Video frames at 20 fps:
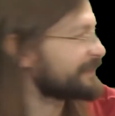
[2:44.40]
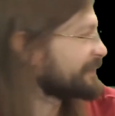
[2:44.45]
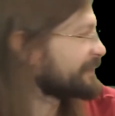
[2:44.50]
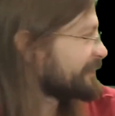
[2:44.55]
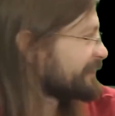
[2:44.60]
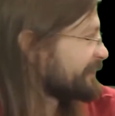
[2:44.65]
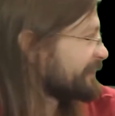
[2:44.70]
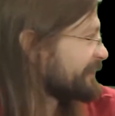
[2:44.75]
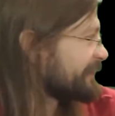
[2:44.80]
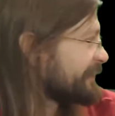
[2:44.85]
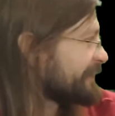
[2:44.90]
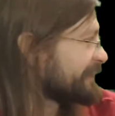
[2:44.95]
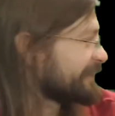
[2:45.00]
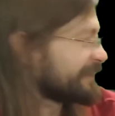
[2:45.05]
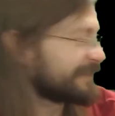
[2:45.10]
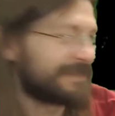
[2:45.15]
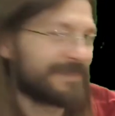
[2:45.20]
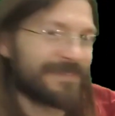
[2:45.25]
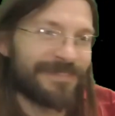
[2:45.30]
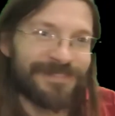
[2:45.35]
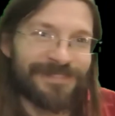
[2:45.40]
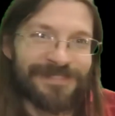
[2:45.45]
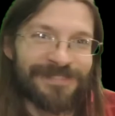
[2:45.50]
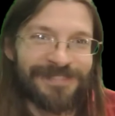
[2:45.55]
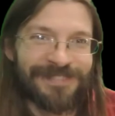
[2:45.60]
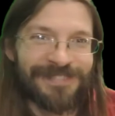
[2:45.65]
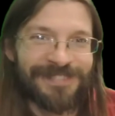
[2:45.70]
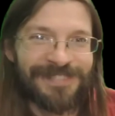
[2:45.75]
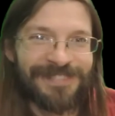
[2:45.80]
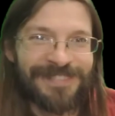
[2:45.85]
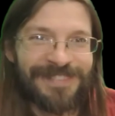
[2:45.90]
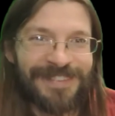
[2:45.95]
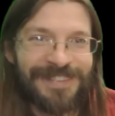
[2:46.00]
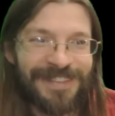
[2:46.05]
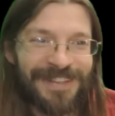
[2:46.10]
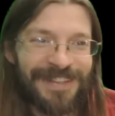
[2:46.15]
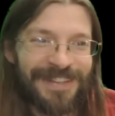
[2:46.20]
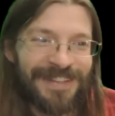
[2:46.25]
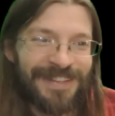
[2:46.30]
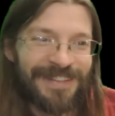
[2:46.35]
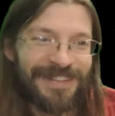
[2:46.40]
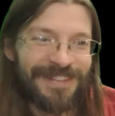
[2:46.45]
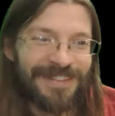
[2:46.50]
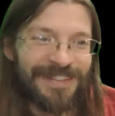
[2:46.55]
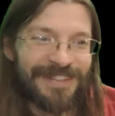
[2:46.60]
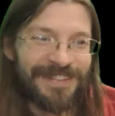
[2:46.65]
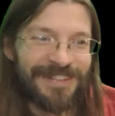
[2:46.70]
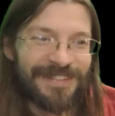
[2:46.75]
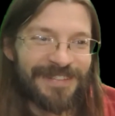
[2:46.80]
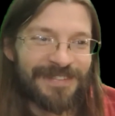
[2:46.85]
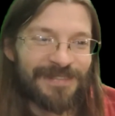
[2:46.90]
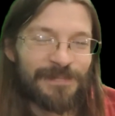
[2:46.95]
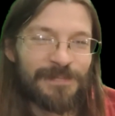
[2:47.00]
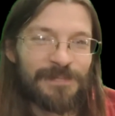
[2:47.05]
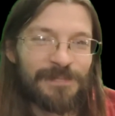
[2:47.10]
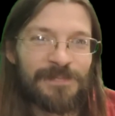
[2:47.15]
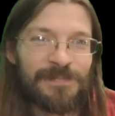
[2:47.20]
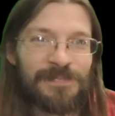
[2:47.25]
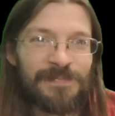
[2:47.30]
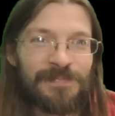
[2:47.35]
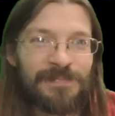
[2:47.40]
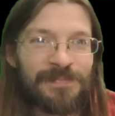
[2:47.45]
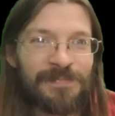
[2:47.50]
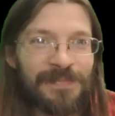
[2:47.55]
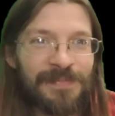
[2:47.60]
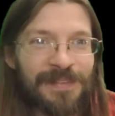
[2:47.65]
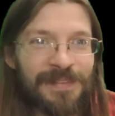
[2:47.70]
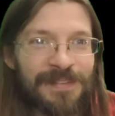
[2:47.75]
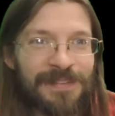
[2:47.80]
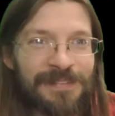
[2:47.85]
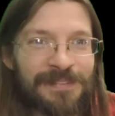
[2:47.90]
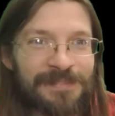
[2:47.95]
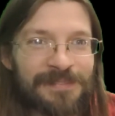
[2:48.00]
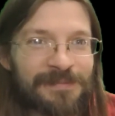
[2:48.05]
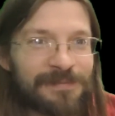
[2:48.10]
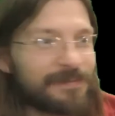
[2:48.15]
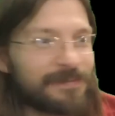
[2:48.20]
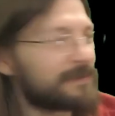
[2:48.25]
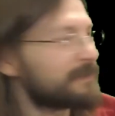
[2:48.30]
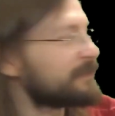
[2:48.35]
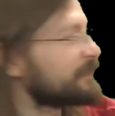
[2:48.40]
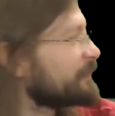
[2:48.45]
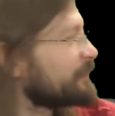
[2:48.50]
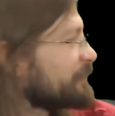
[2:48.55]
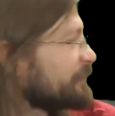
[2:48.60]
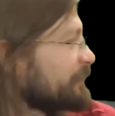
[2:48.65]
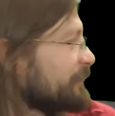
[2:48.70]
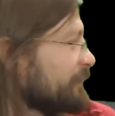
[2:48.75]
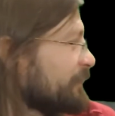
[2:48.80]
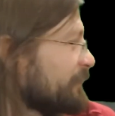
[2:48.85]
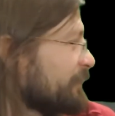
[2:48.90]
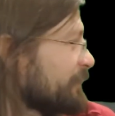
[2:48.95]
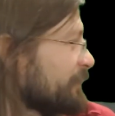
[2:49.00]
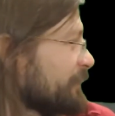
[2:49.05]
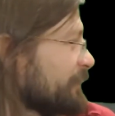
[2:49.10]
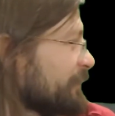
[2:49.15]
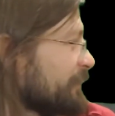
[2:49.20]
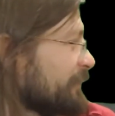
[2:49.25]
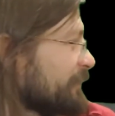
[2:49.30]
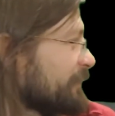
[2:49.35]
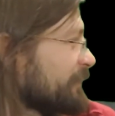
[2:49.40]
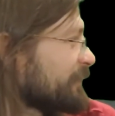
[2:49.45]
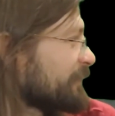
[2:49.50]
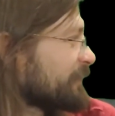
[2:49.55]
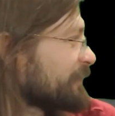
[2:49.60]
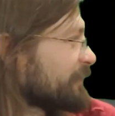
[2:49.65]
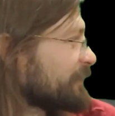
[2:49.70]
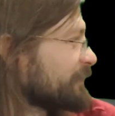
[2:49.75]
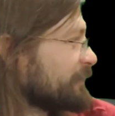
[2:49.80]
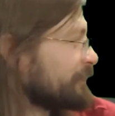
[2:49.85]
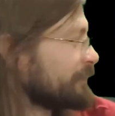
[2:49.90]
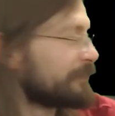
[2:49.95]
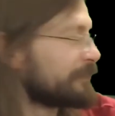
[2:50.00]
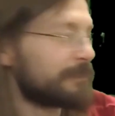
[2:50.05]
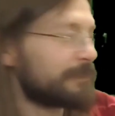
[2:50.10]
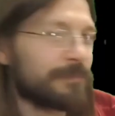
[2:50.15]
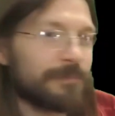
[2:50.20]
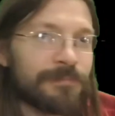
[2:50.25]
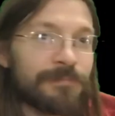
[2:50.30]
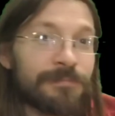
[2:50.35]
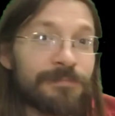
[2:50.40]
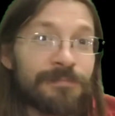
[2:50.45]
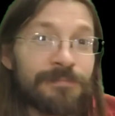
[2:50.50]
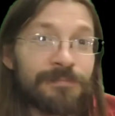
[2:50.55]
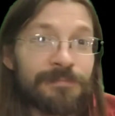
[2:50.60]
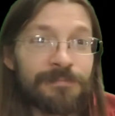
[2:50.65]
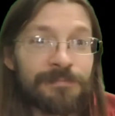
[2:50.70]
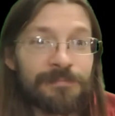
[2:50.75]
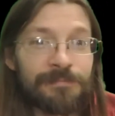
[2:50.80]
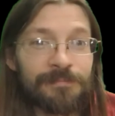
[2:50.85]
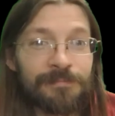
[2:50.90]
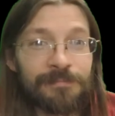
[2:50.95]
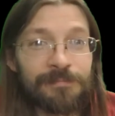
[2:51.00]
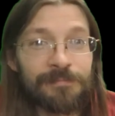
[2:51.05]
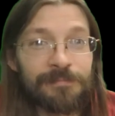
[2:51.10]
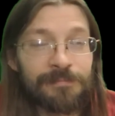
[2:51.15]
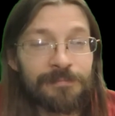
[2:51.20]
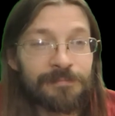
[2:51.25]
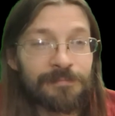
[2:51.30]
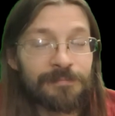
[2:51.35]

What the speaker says: [no speech]